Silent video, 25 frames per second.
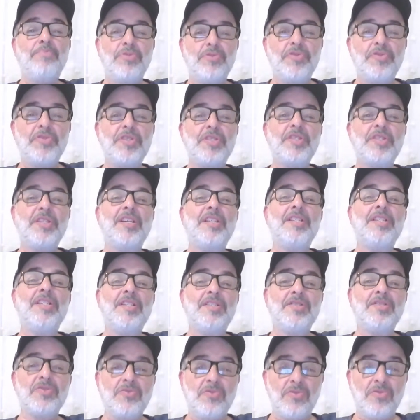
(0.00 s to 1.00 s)
put it in
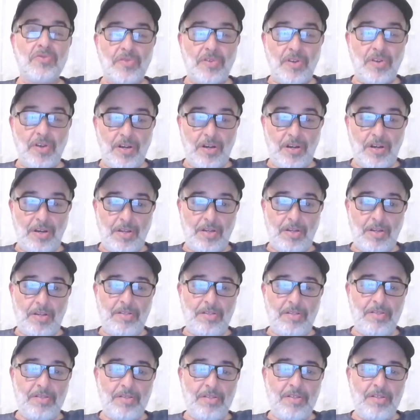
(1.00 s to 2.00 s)
his Quran?
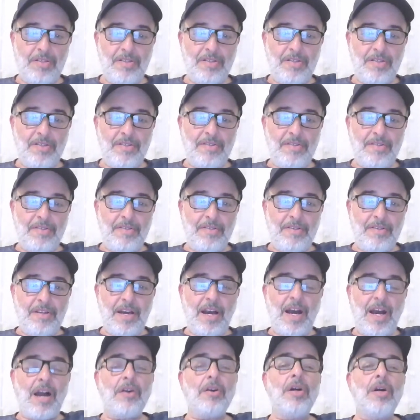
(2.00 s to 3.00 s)

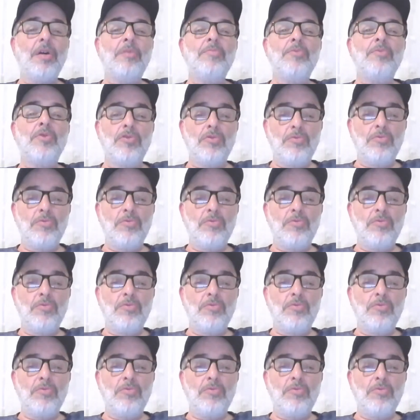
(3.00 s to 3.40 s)
How come